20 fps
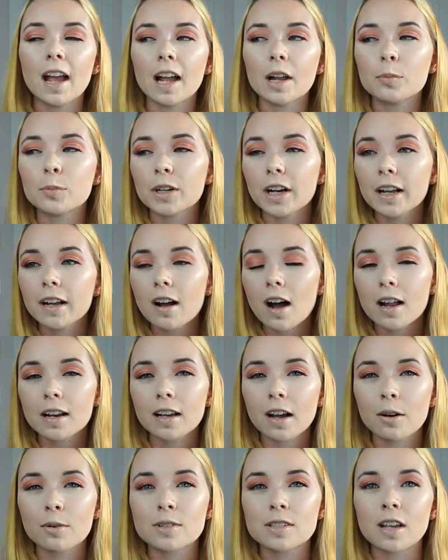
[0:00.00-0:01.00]
and when I got
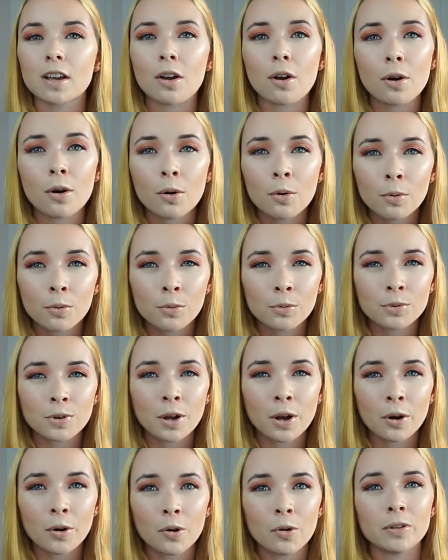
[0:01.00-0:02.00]
it I was like oh
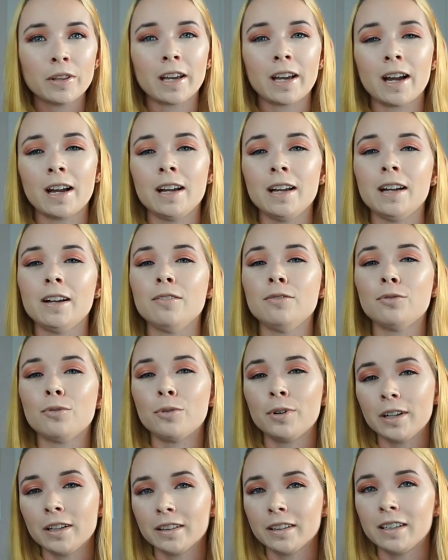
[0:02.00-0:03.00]
no like I have
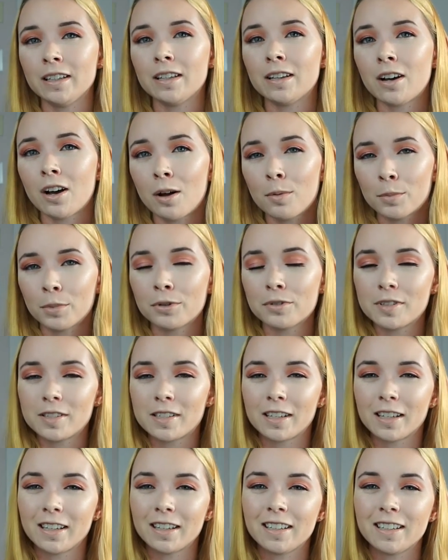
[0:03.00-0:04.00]
oily combo
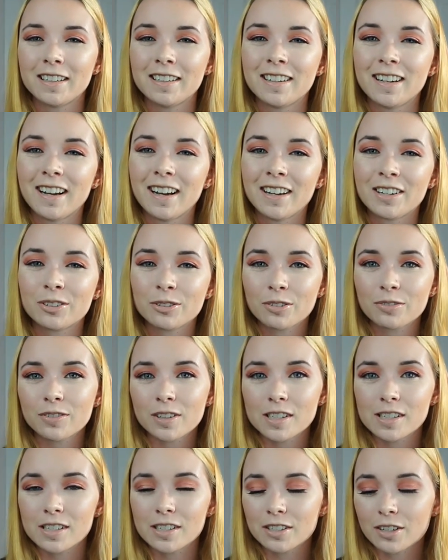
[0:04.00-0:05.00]
skin I don't know if
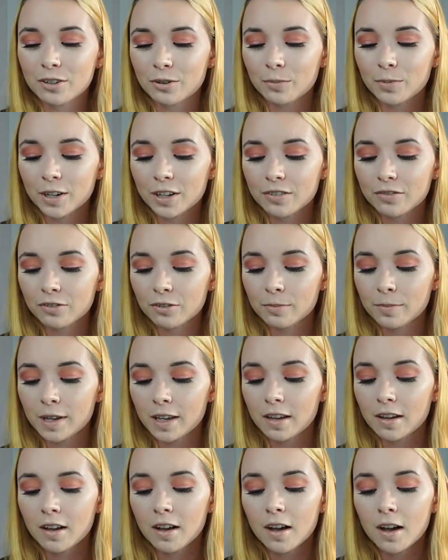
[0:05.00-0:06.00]
this is gonna work for
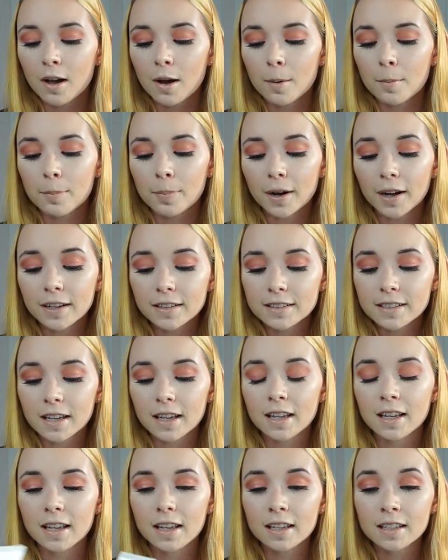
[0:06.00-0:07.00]
me but
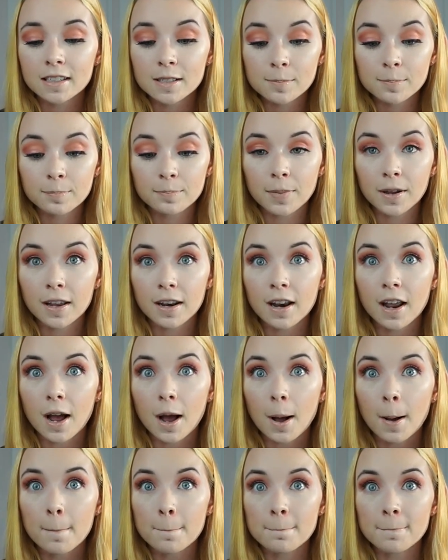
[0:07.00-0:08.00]
it has been
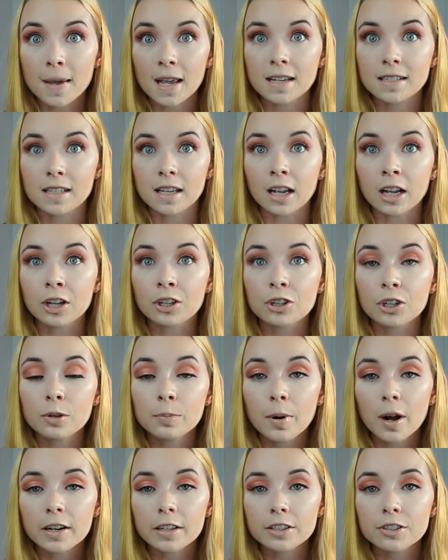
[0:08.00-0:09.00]
amazing. Their
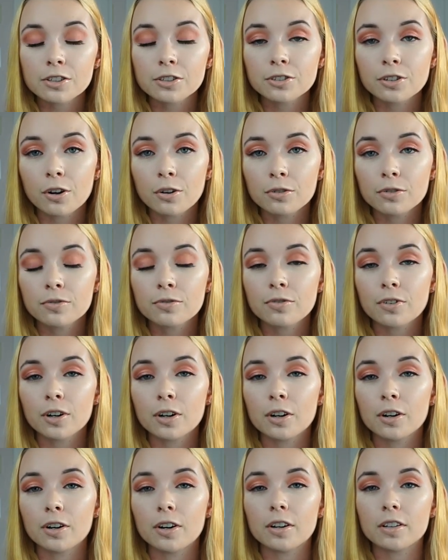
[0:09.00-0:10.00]
products are known
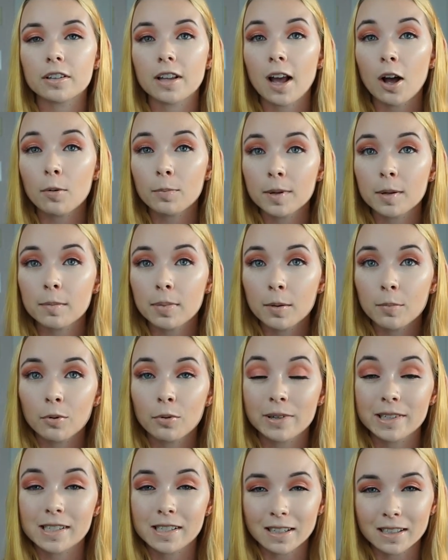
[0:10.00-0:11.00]
for helping people
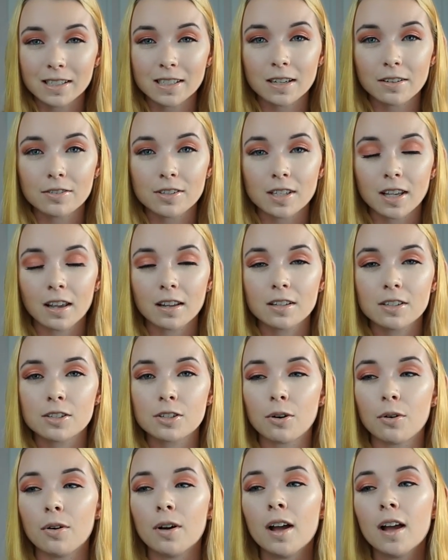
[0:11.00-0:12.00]
with sensitive skin,
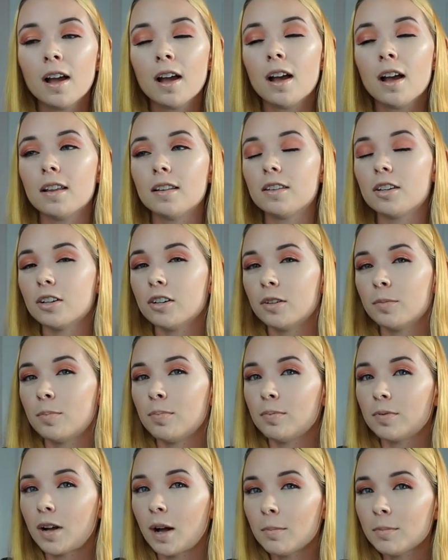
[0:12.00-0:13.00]
so their
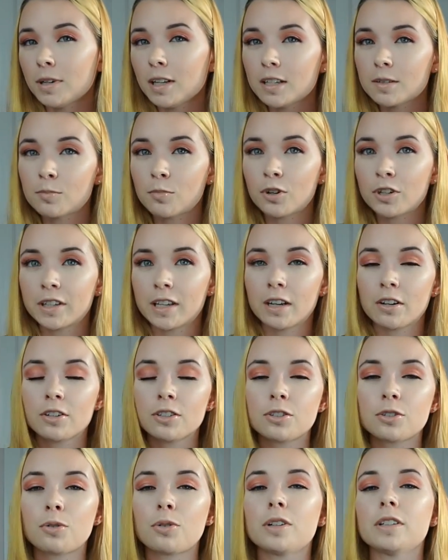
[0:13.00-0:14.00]
company is more
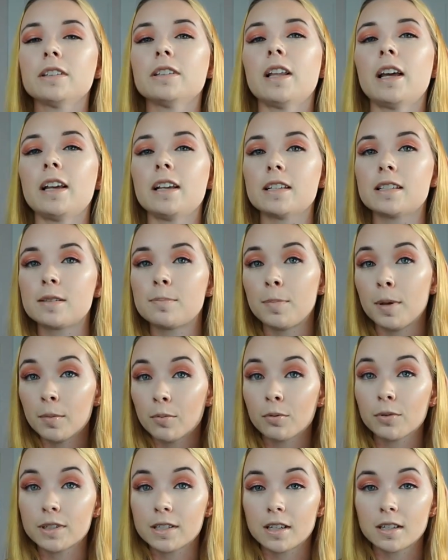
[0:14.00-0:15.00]
geared toward like
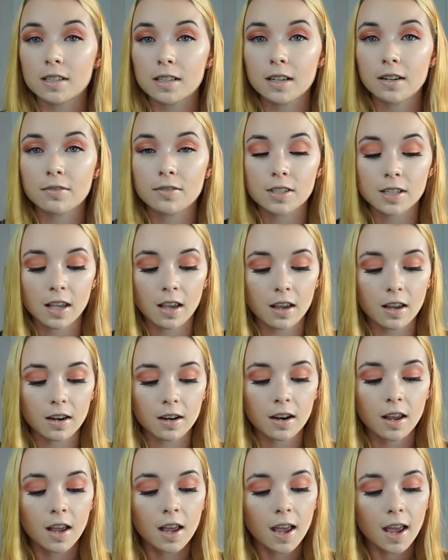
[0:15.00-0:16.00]
people with sensitive
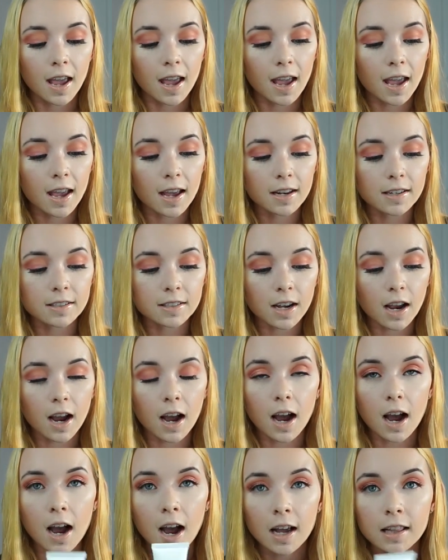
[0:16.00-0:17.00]
skin, and
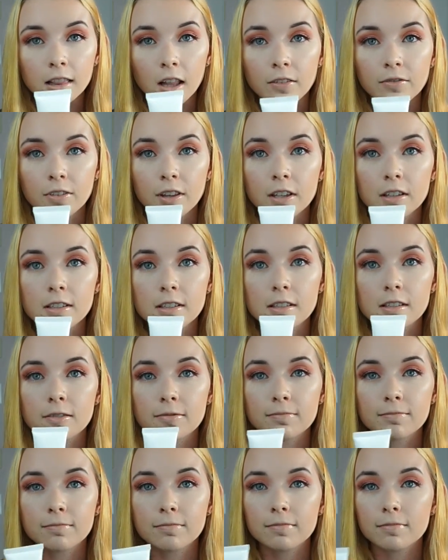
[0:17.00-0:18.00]
I love
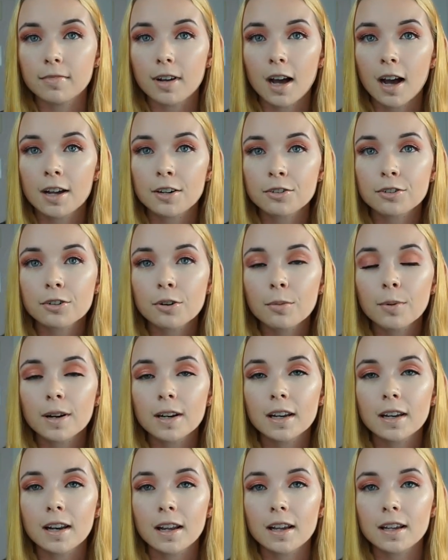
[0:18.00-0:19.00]
this. I don't know
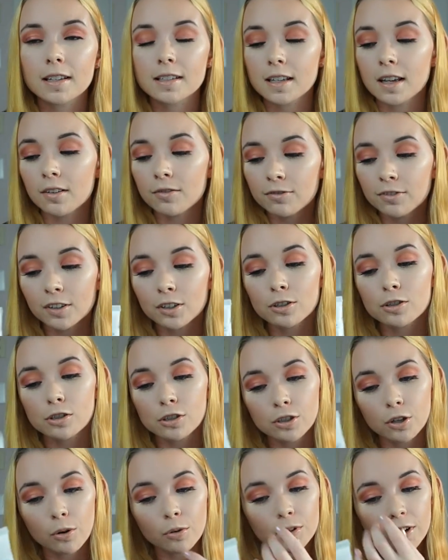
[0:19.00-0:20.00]
what it is. It feels
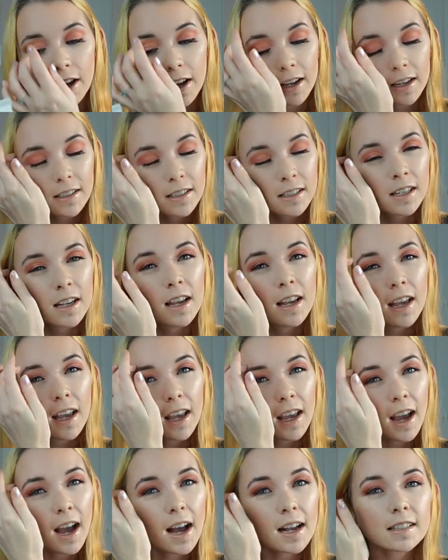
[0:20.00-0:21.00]
so nice.
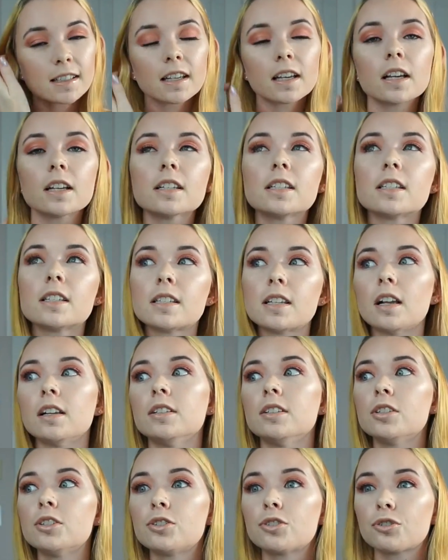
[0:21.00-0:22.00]
It has like a
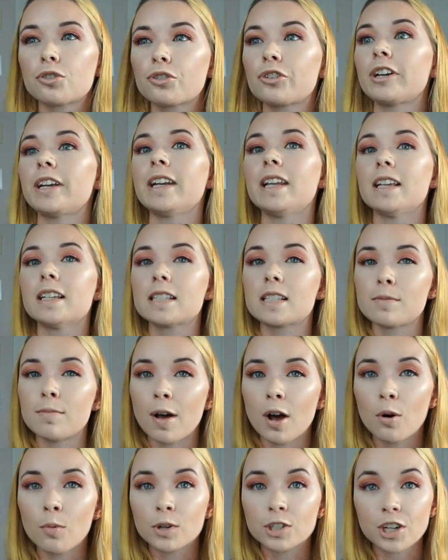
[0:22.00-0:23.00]
sunscreeny
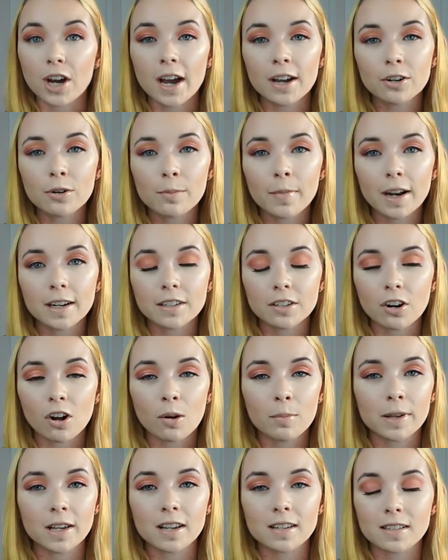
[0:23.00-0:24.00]
smell, which I don't mind at
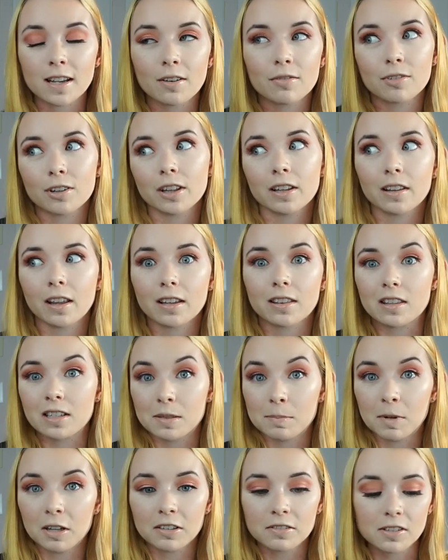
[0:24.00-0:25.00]
all because I really like the
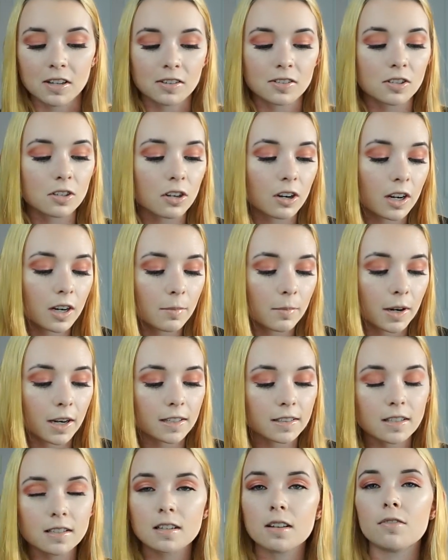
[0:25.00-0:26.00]
smell of sunscreen, but
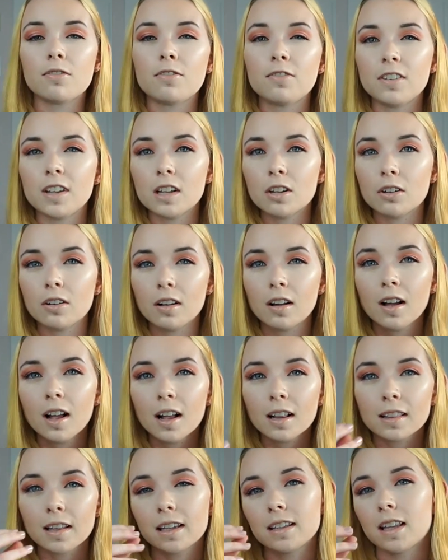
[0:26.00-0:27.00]
it doesn't feel
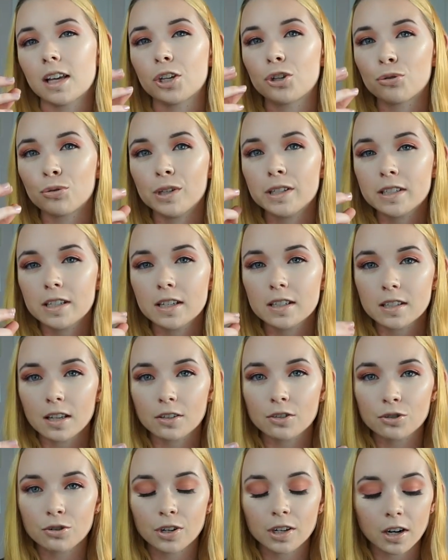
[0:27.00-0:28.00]
like that greasy
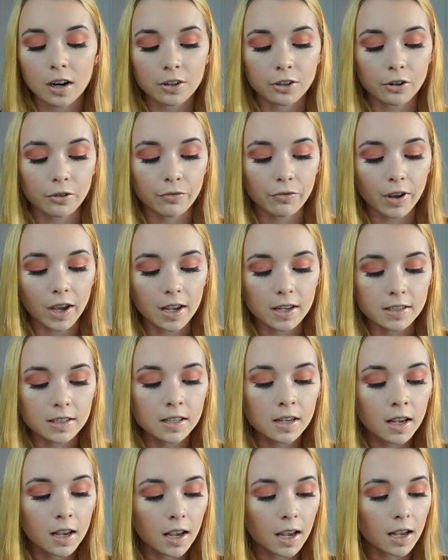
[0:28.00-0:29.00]
sunscreen on your face.
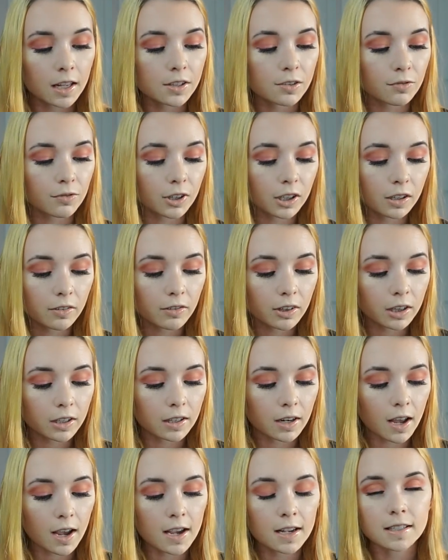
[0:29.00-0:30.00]
It's really, really
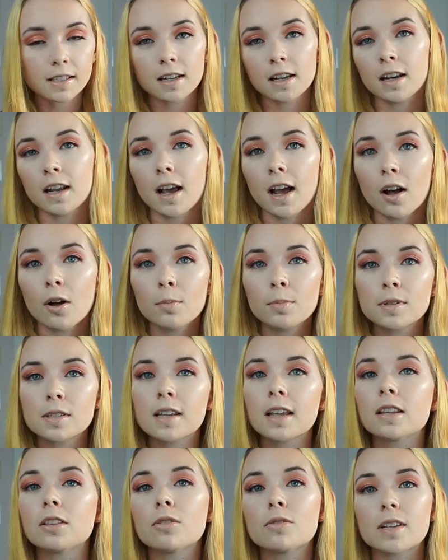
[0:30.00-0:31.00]
nice and it helps
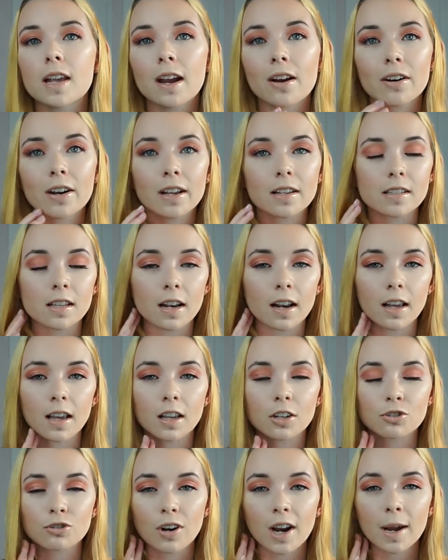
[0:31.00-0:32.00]
like those areas that I
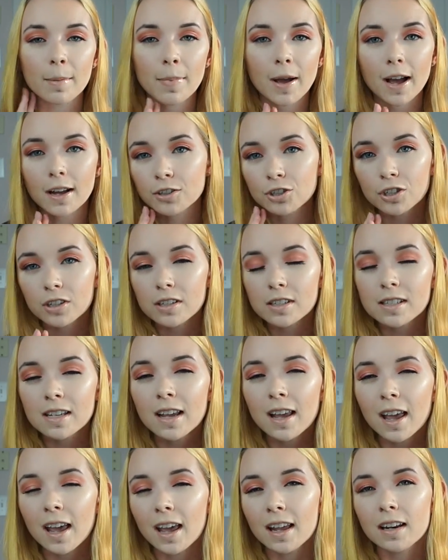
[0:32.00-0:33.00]
get dry patches
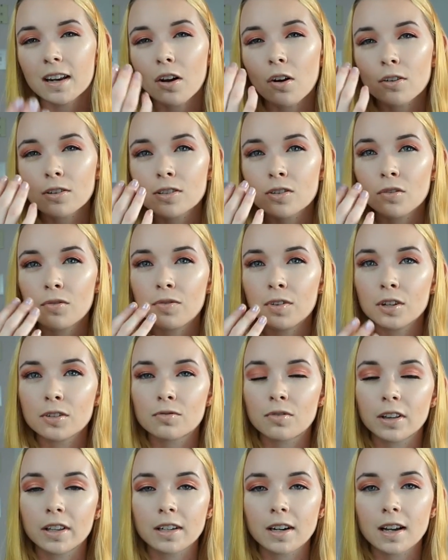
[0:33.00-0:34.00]
and it also
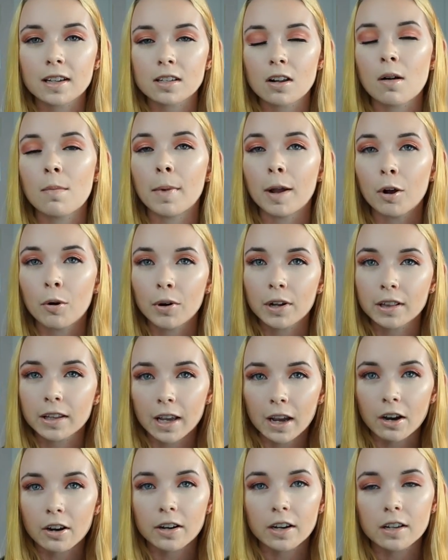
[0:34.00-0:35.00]
feels really nice on my
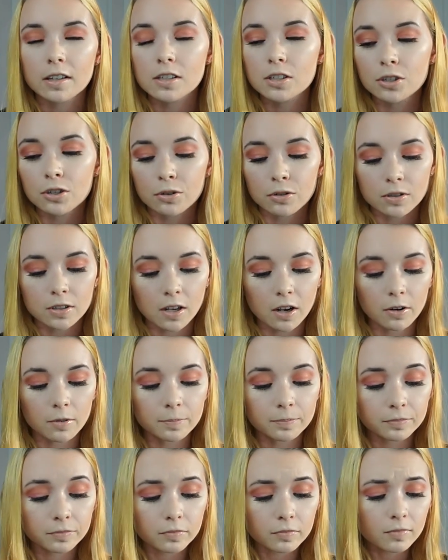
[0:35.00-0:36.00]
oily areas too. So